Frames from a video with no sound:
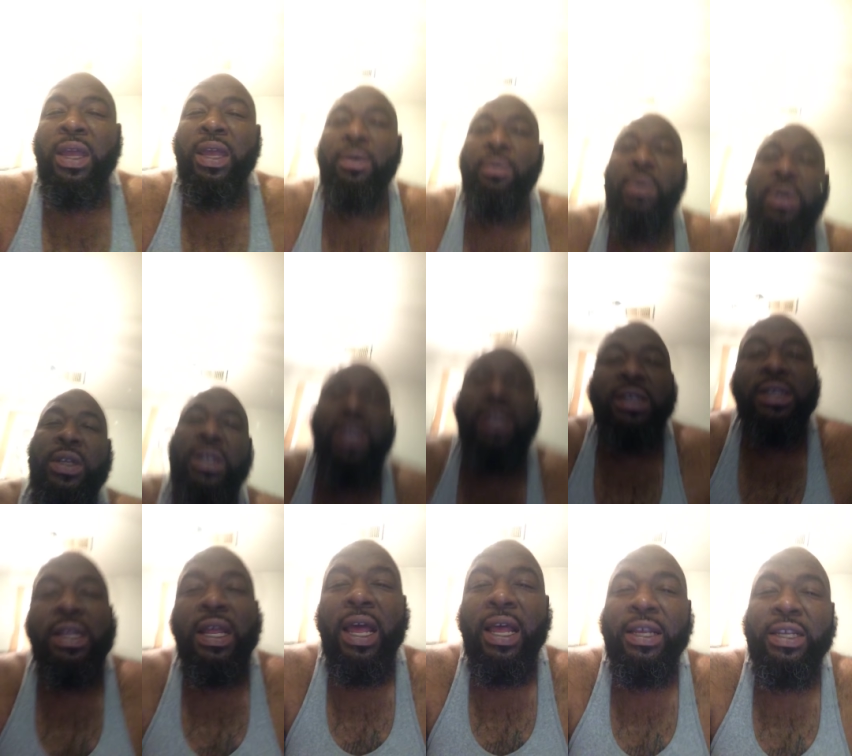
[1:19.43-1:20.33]
When, he, when she
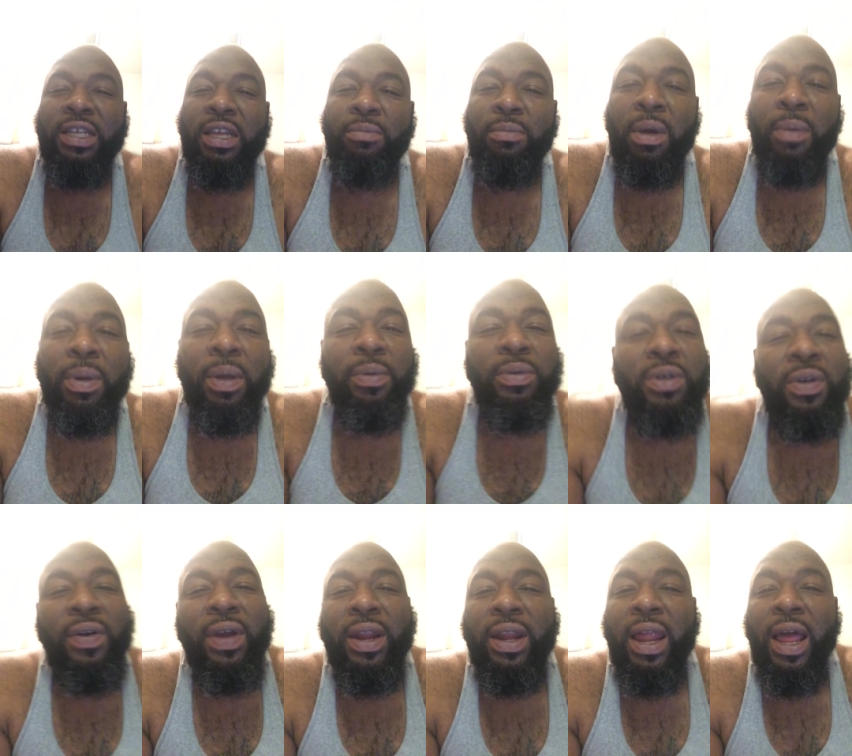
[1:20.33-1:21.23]
snatched him up, he
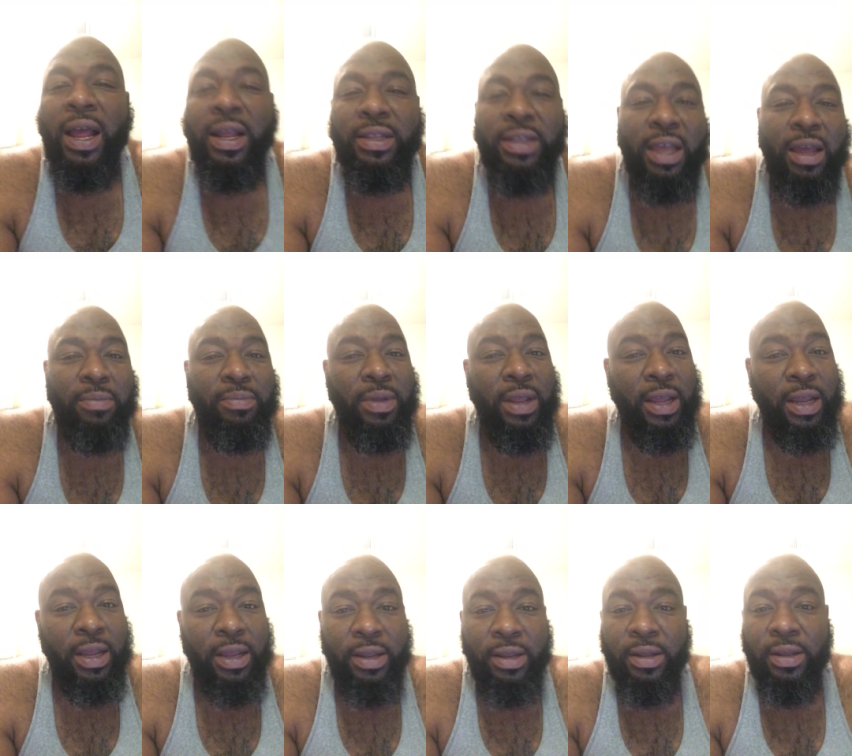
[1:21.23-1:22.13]
was already locked up,
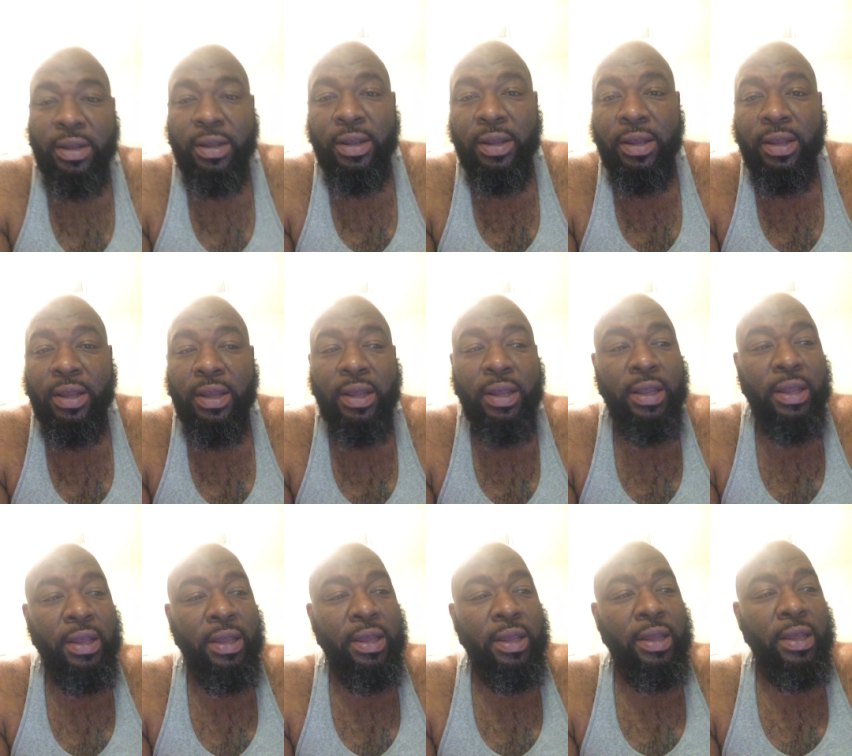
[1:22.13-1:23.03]
nigga.
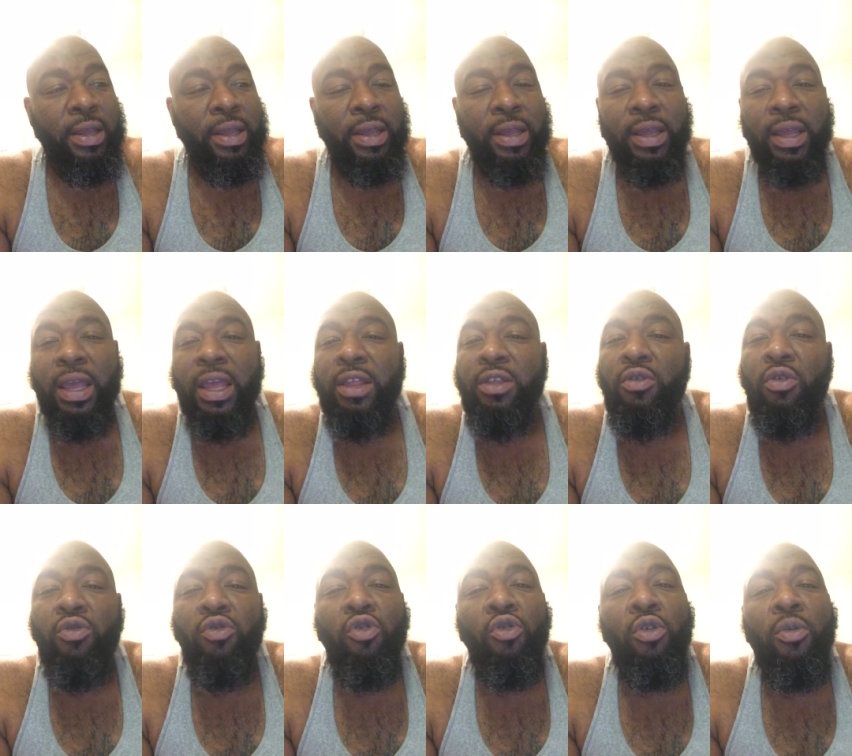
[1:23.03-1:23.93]
He
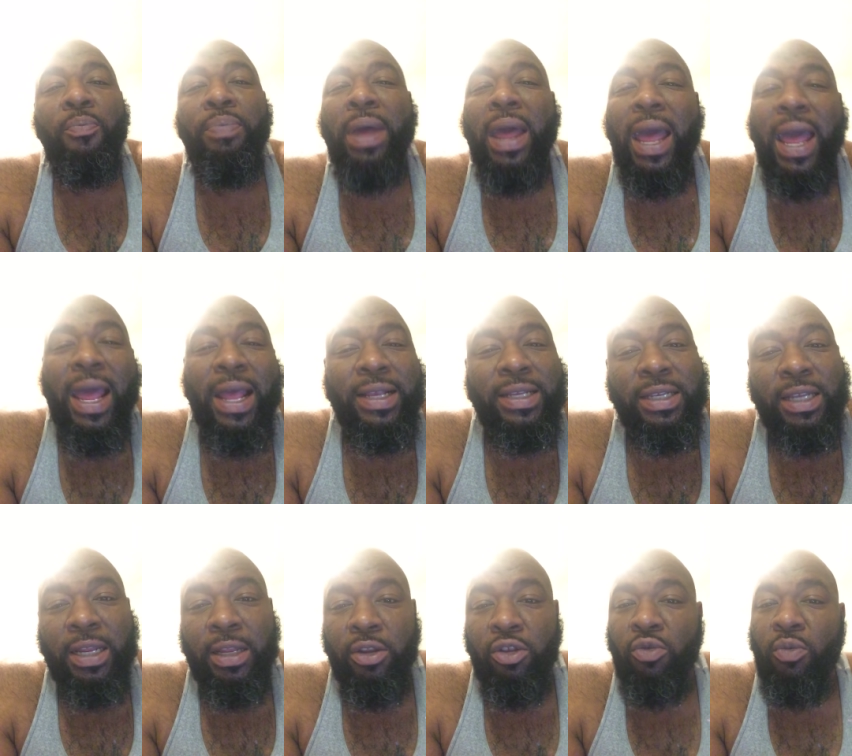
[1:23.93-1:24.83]
knew you in
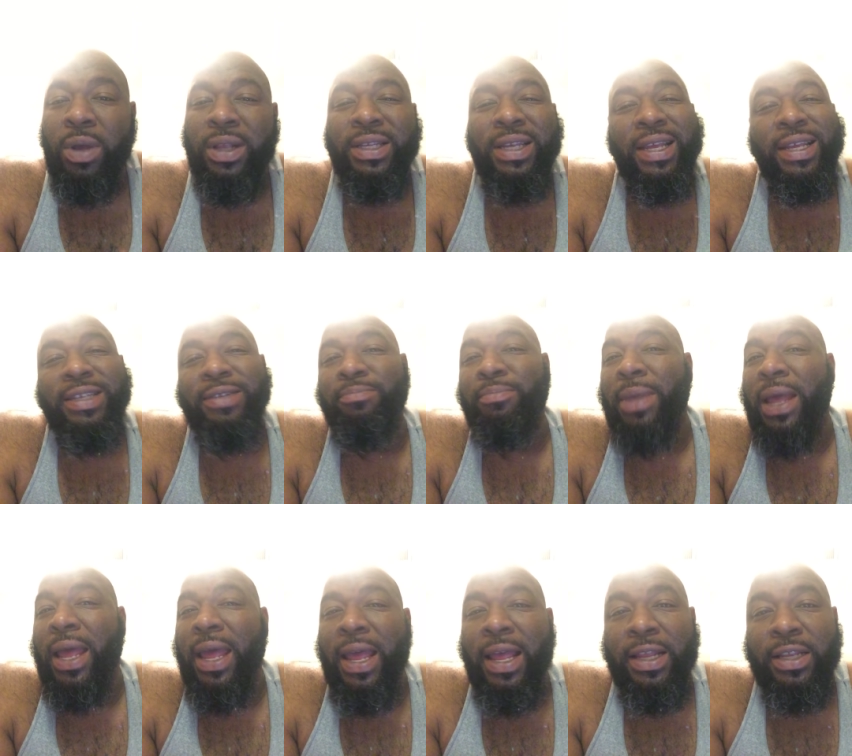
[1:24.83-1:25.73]
passing. You wasn't his
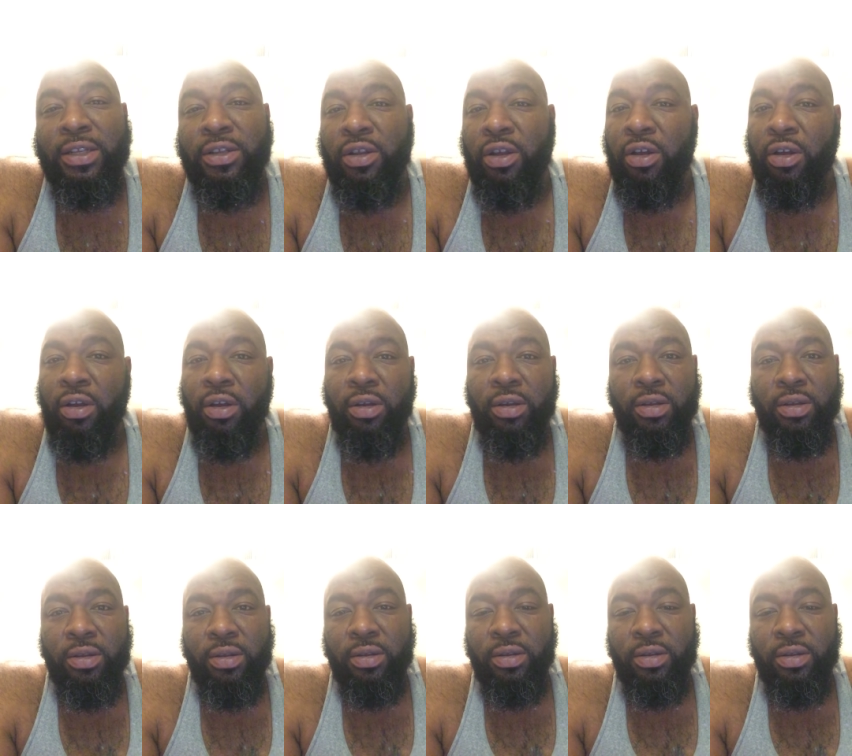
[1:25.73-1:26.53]
man's, dog.